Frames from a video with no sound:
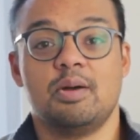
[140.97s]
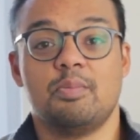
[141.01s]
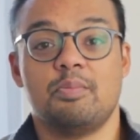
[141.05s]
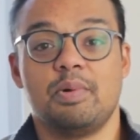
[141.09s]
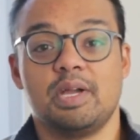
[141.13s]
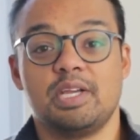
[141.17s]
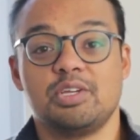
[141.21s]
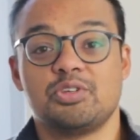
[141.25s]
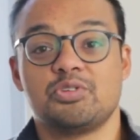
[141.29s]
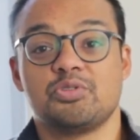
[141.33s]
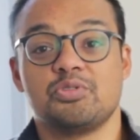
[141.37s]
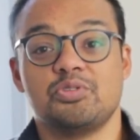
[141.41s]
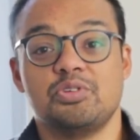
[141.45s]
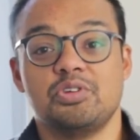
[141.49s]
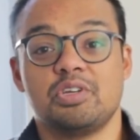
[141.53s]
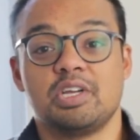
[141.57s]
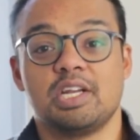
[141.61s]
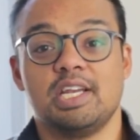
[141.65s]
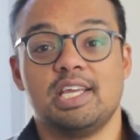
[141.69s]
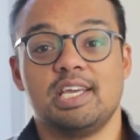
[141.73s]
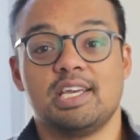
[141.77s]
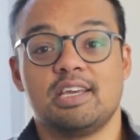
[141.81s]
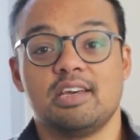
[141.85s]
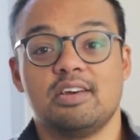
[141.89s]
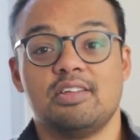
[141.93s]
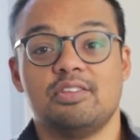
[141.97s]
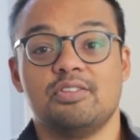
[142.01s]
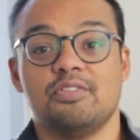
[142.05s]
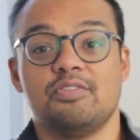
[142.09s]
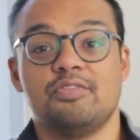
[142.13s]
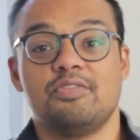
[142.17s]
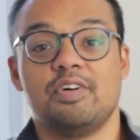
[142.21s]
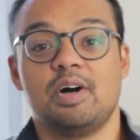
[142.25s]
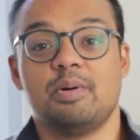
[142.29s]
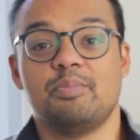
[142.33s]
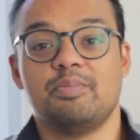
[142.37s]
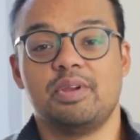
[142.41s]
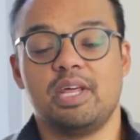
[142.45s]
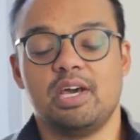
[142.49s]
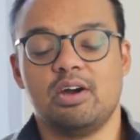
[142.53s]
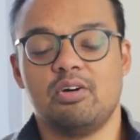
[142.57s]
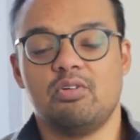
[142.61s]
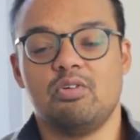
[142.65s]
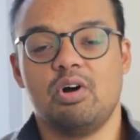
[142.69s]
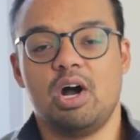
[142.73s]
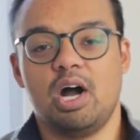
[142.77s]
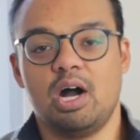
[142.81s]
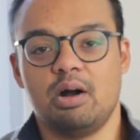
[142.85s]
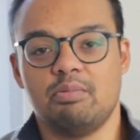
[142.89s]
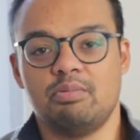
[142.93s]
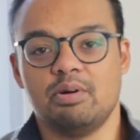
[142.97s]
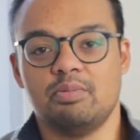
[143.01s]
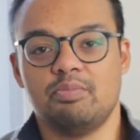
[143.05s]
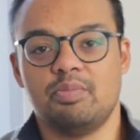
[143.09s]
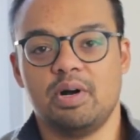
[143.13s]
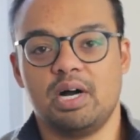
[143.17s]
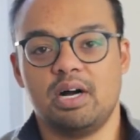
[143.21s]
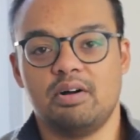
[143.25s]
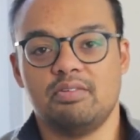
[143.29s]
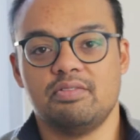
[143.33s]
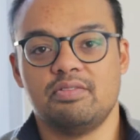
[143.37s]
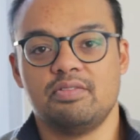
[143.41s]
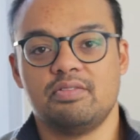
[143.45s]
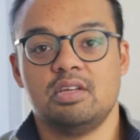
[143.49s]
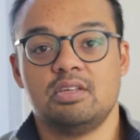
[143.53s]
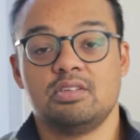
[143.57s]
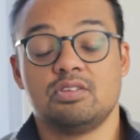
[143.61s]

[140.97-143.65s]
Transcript: make sure you click the thumbnail up above.